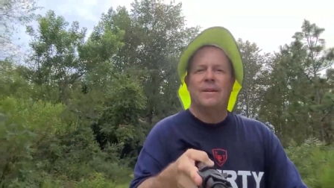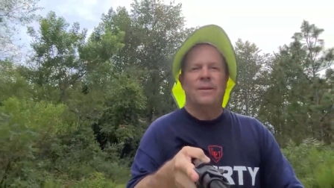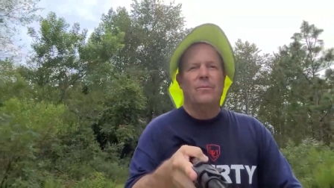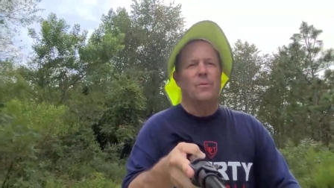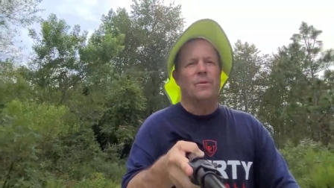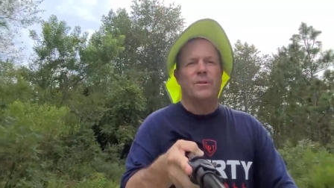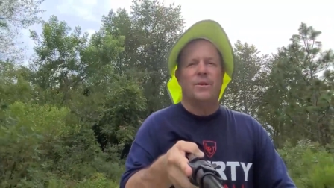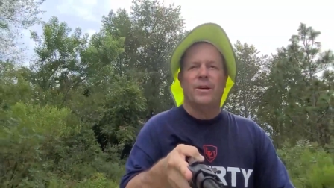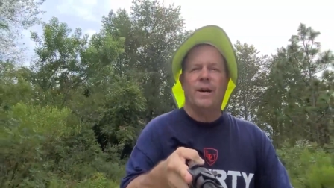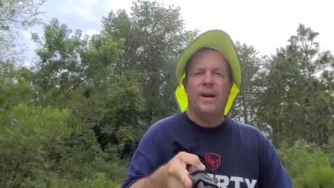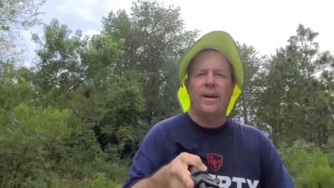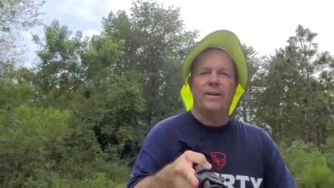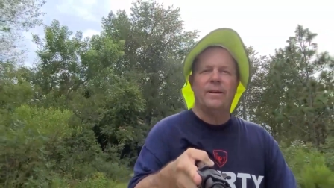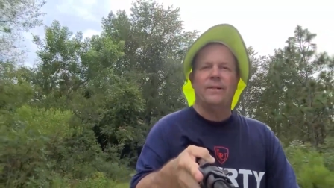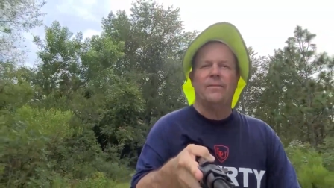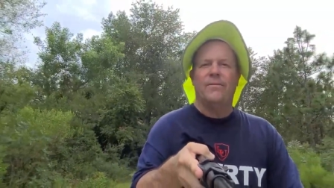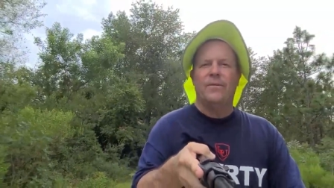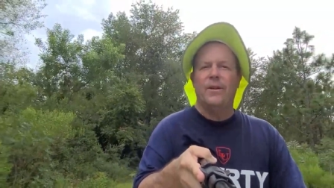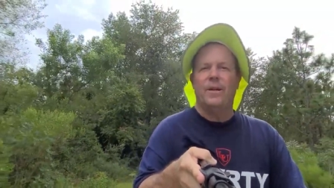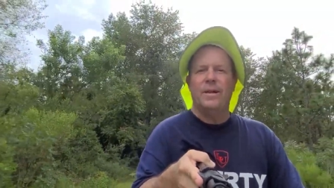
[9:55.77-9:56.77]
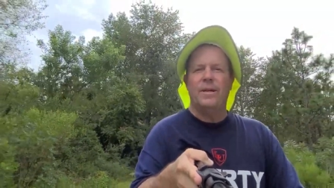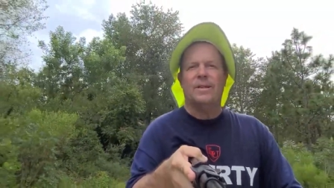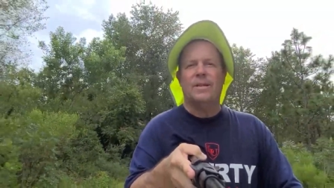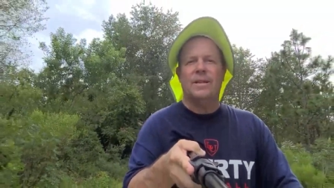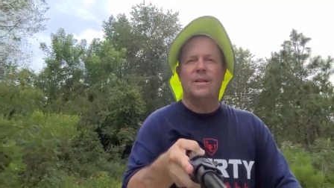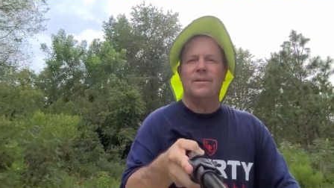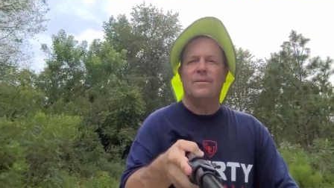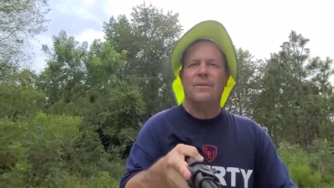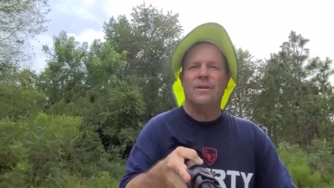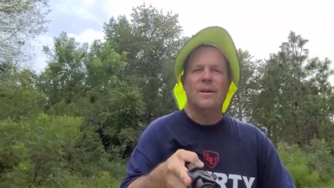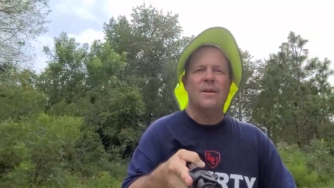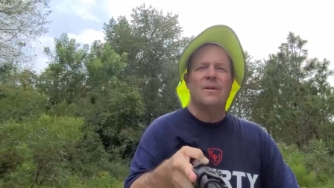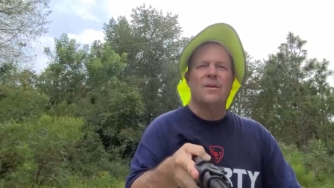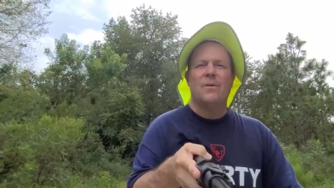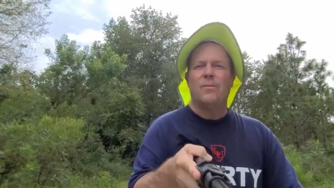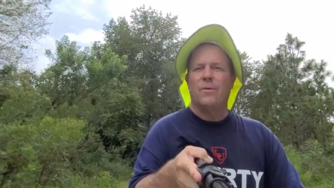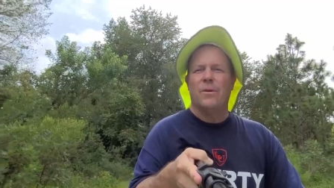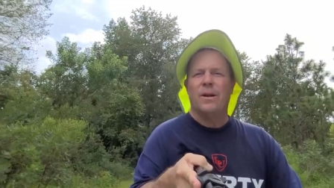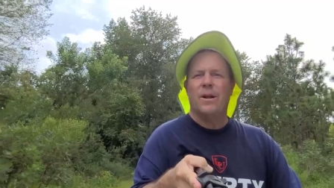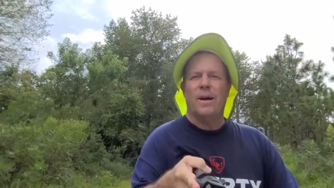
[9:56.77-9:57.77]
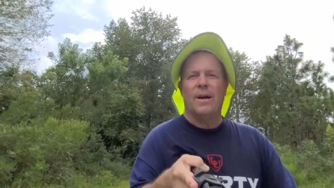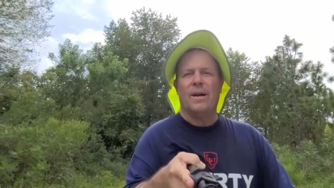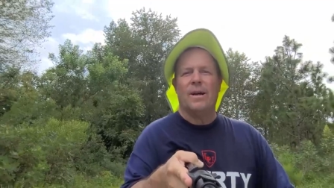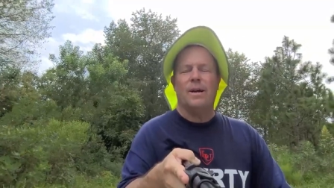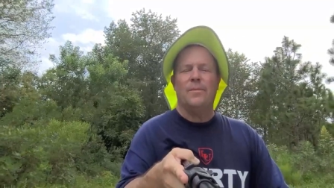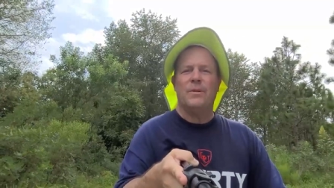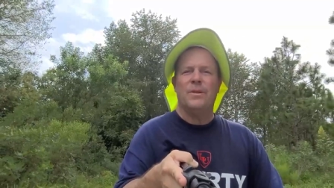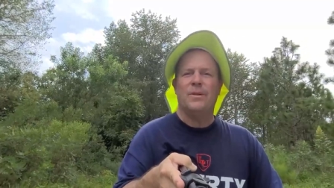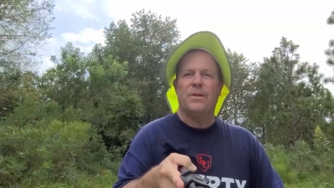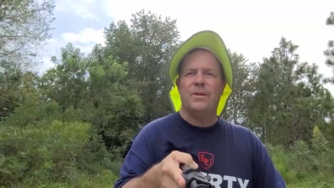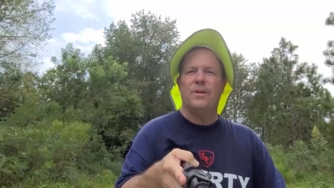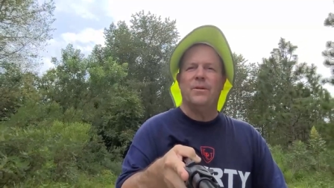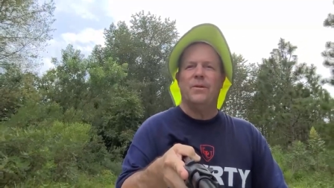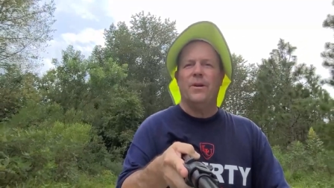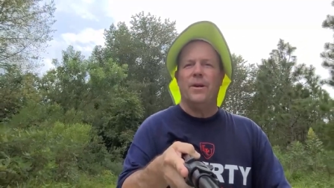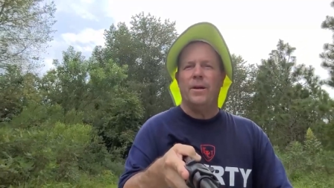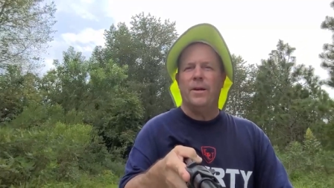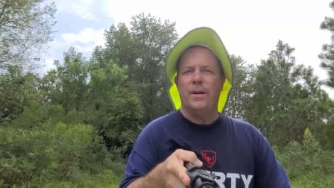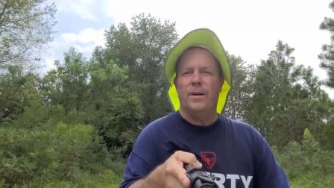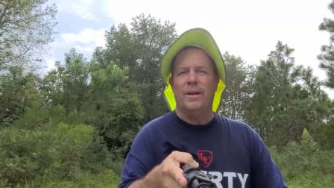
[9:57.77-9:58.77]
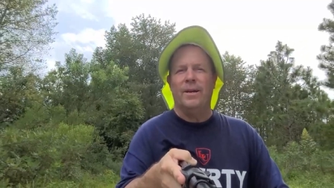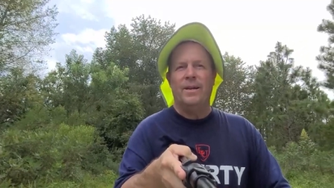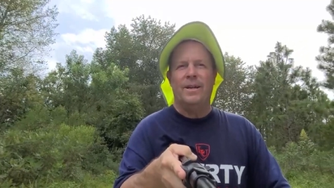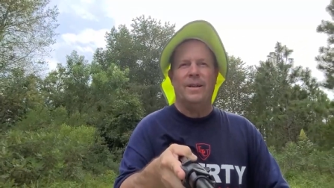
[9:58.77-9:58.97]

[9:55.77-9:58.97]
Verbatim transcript: when China invades we're not coming to your aid.